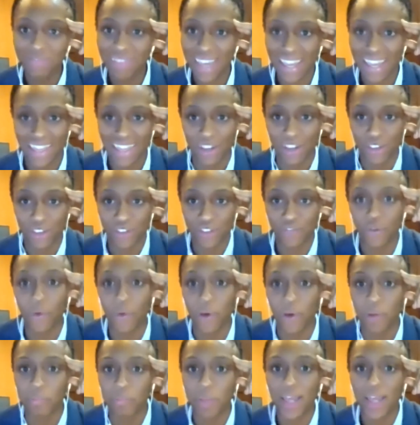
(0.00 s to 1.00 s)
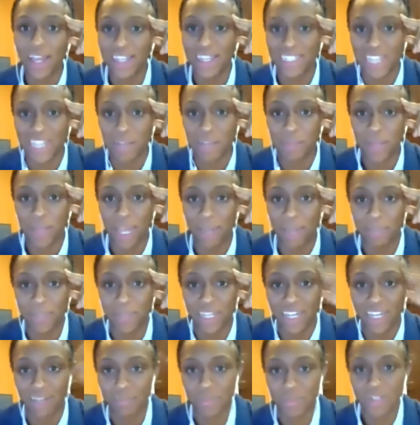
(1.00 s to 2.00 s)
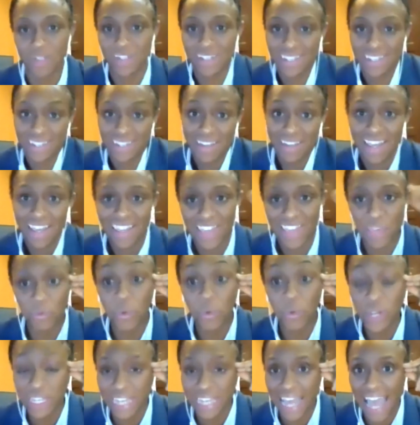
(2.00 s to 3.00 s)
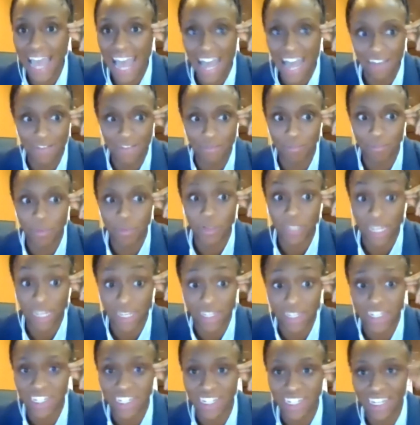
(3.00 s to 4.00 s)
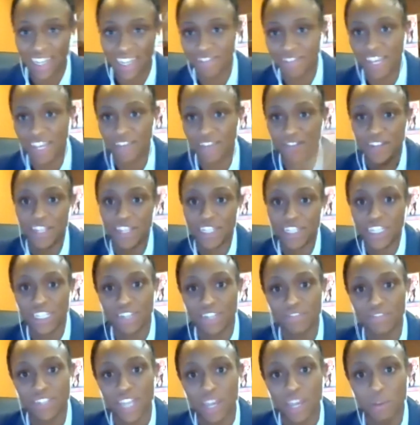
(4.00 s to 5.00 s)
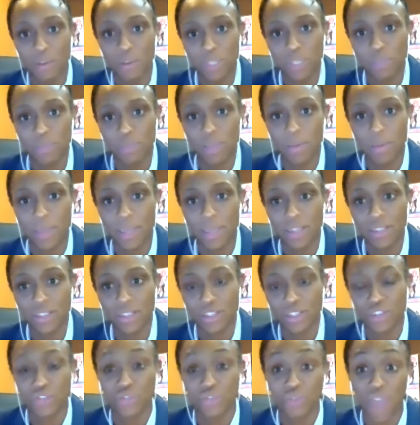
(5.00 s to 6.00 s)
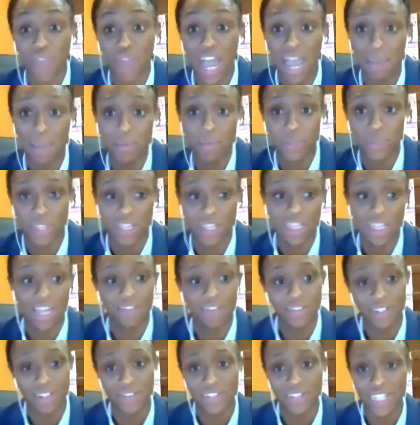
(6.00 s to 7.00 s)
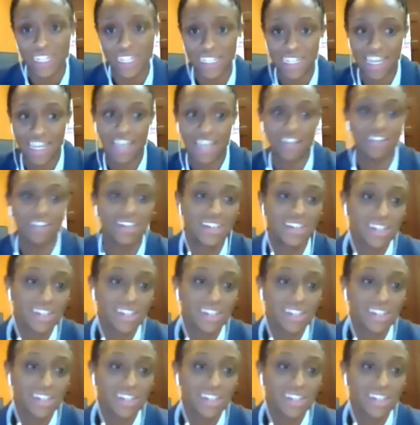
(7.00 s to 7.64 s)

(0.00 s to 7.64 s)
And those 4 bugs that popped up, they wouldn't have potentially if definition of done was maybe described with a level of detail.